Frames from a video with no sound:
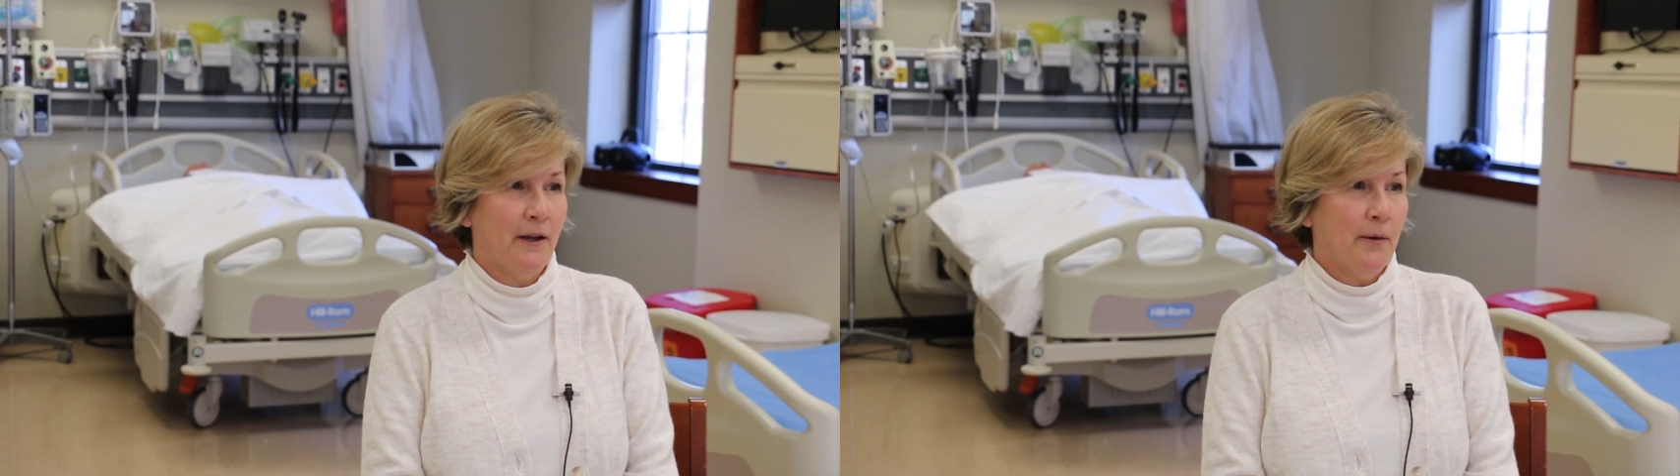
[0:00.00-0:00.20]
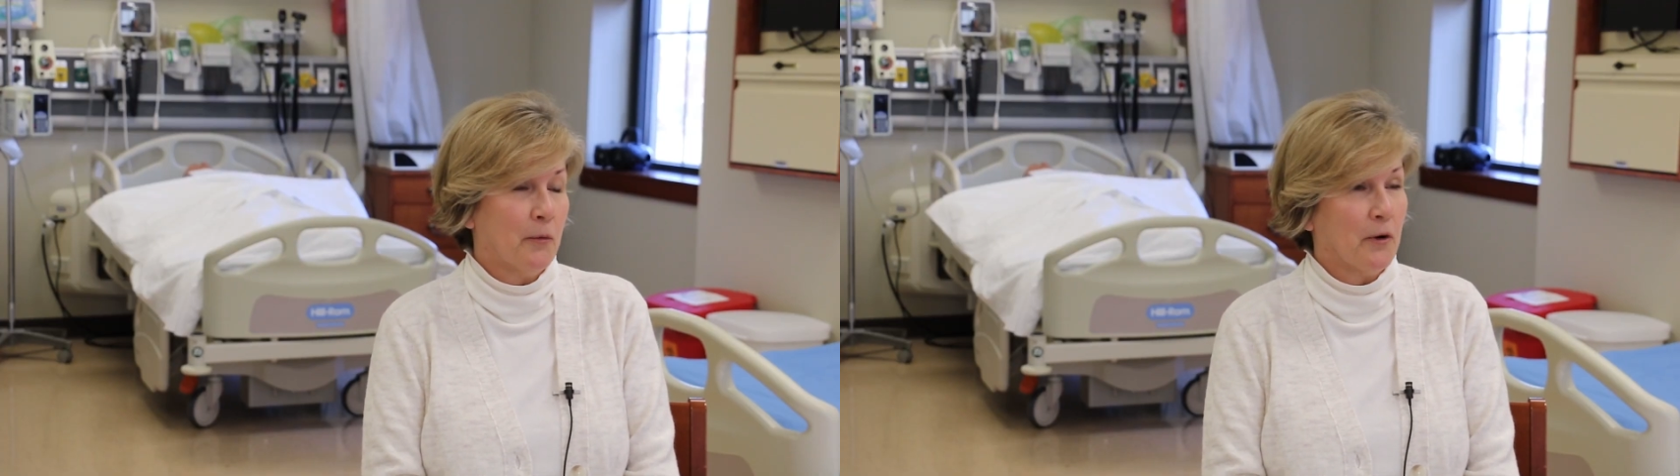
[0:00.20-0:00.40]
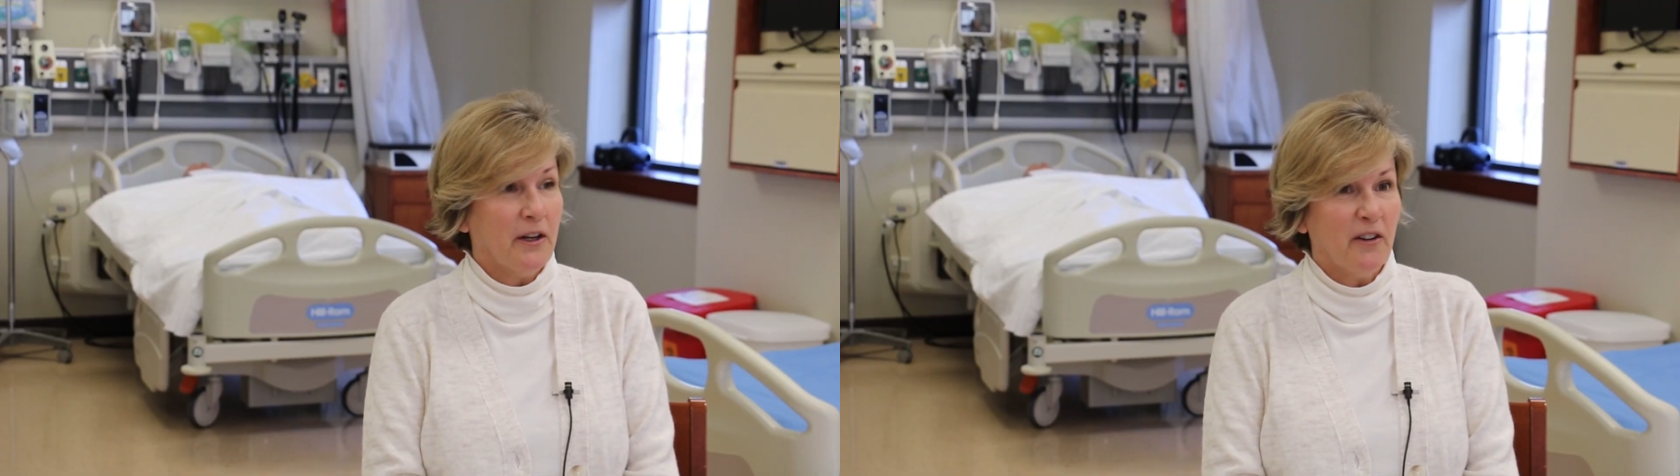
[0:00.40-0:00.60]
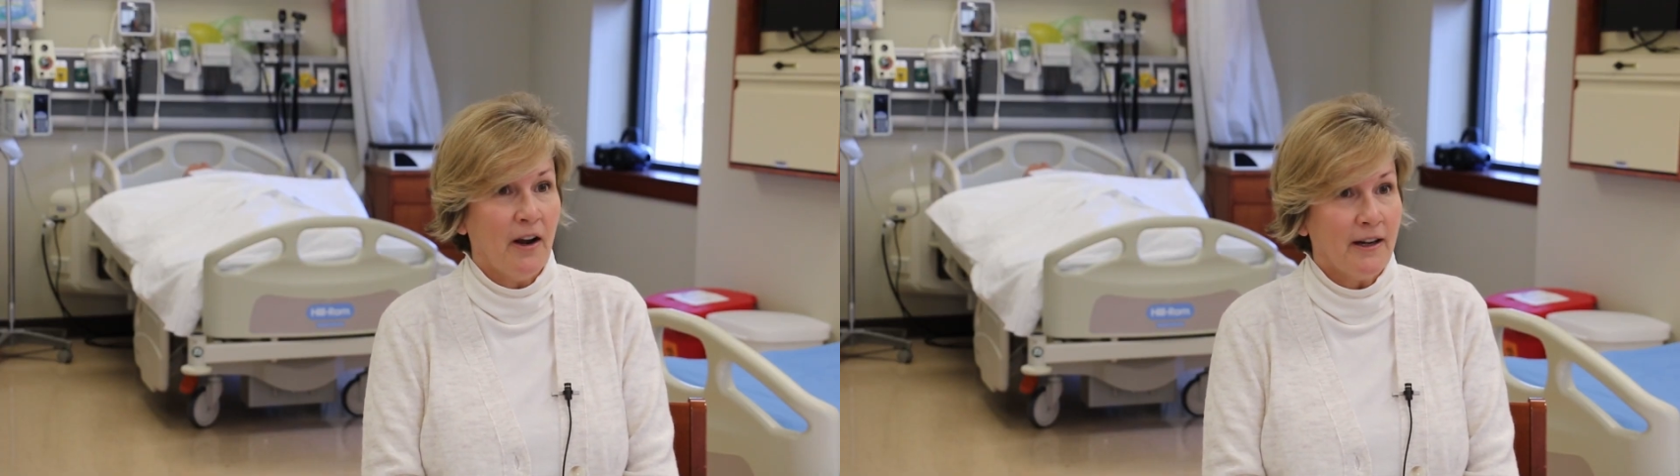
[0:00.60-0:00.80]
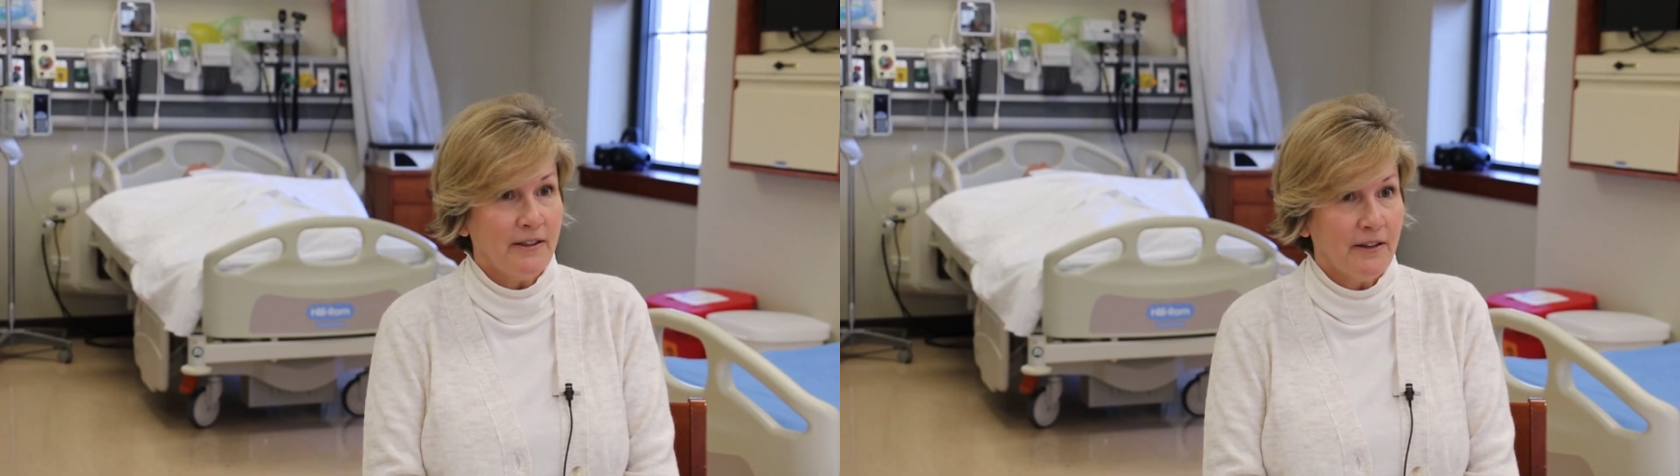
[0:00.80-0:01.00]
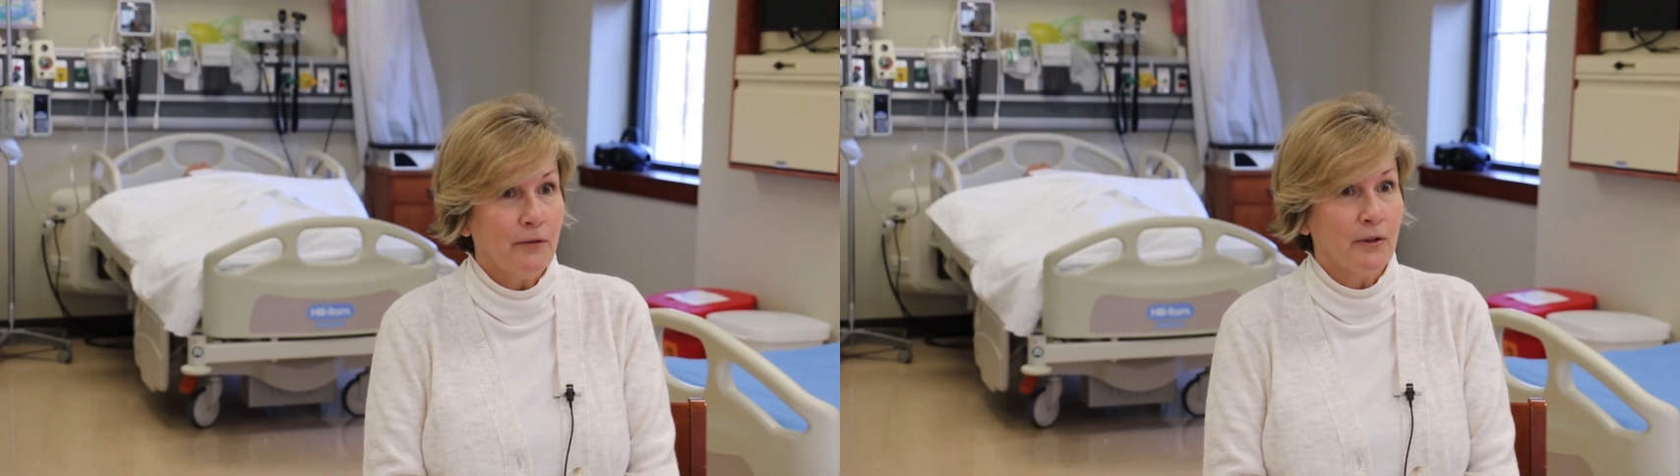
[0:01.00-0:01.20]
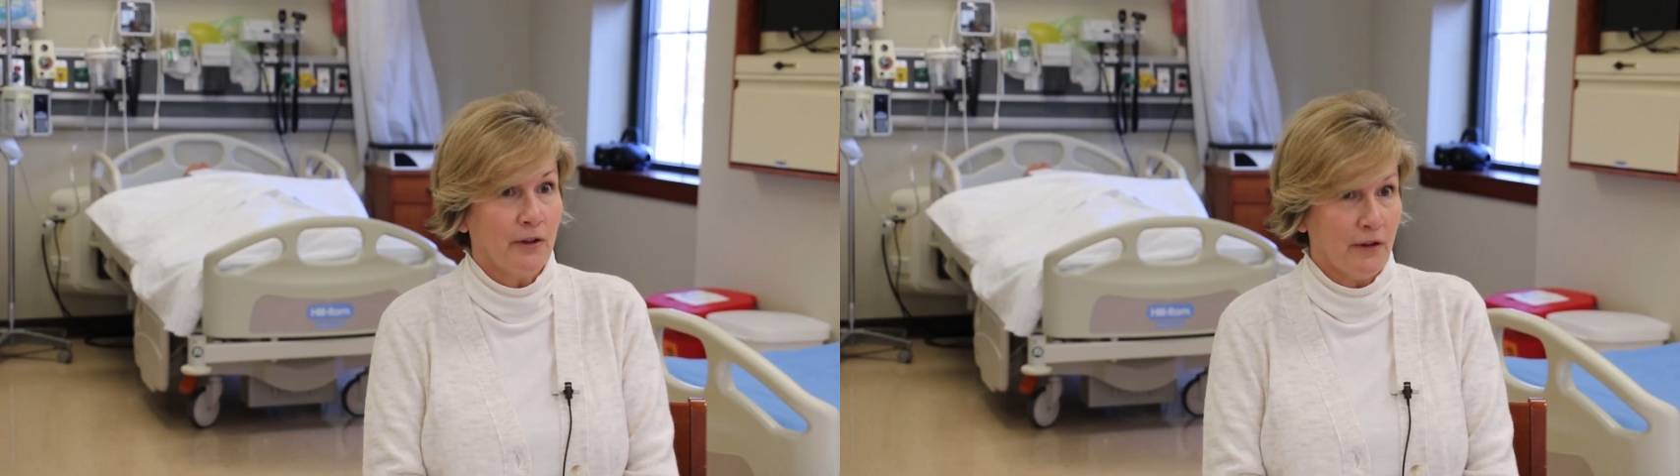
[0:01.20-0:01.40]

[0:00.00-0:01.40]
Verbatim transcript: more interactive with the